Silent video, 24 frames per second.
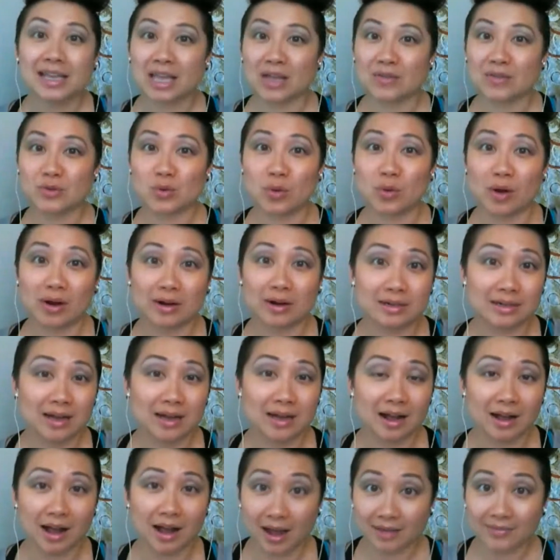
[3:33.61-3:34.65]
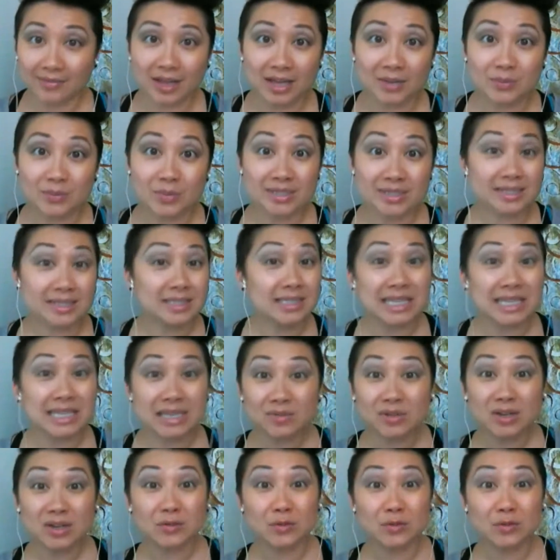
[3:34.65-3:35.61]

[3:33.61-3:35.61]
if you are an online business, even